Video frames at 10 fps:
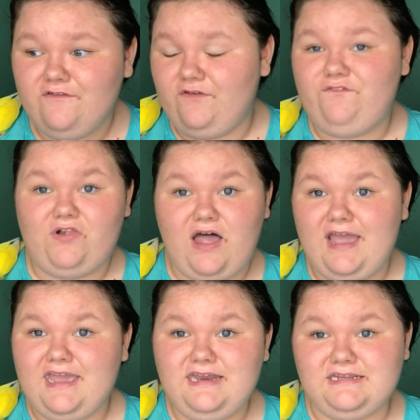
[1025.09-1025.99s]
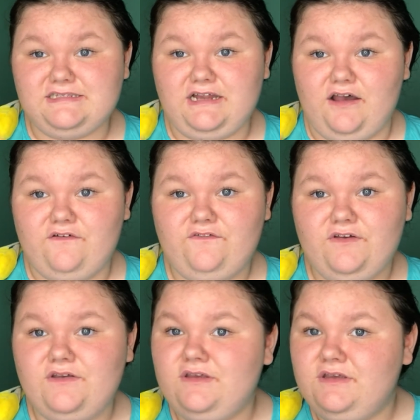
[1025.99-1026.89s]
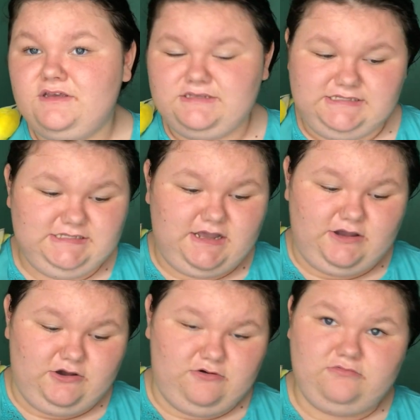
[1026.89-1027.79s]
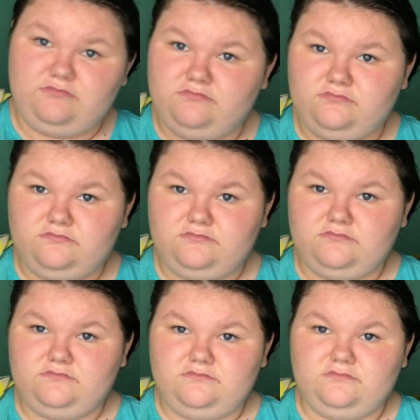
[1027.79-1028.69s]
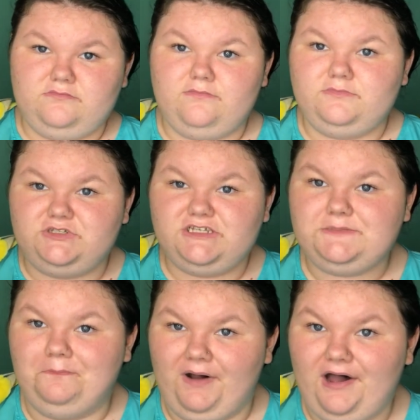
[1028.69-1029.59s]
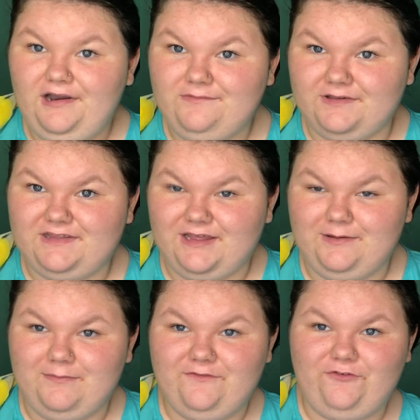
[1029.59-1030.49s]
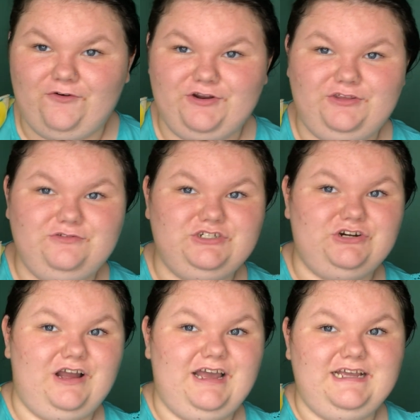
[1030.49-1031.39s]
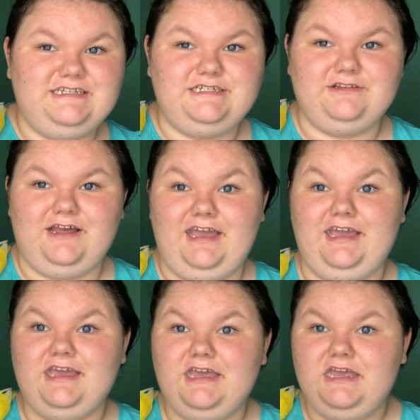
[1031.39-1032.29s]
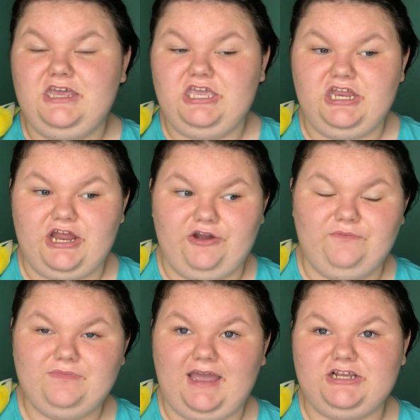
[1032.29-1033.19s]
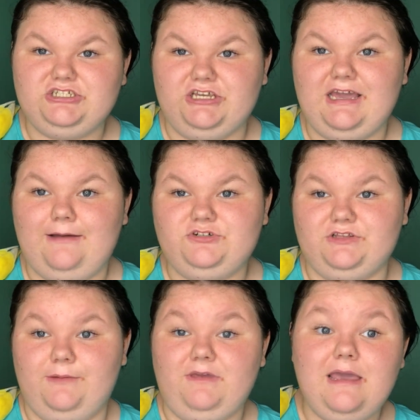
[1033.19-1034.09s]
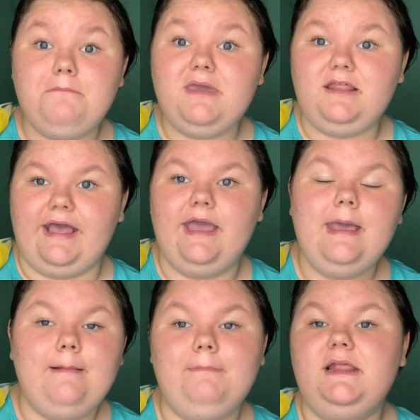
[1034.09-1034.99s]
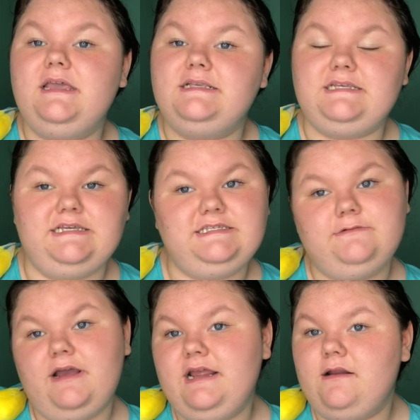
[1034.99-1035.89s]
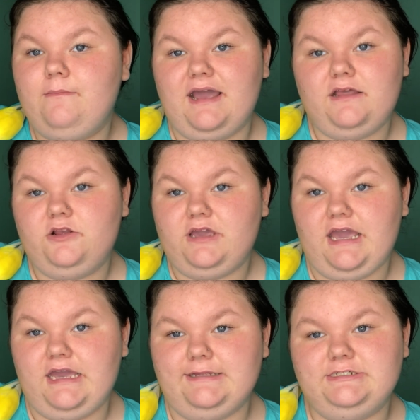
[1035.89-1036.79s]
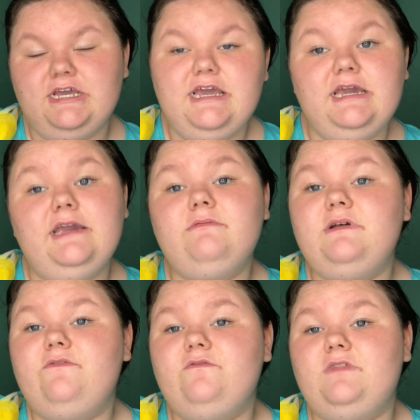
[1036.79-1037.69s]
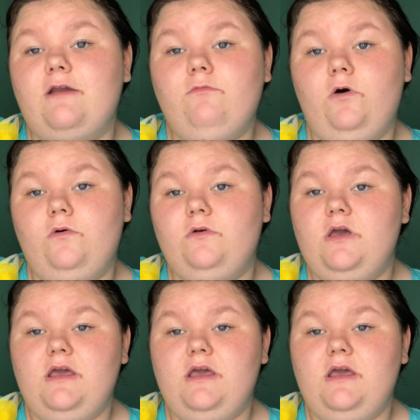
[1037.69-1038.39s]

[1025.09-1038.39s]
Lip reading: from flying into stuff. So, just bond with them before you try to, like, you know, actually capture them. Get millet. Millet is the easy way to get them back in their cage. Even if they won't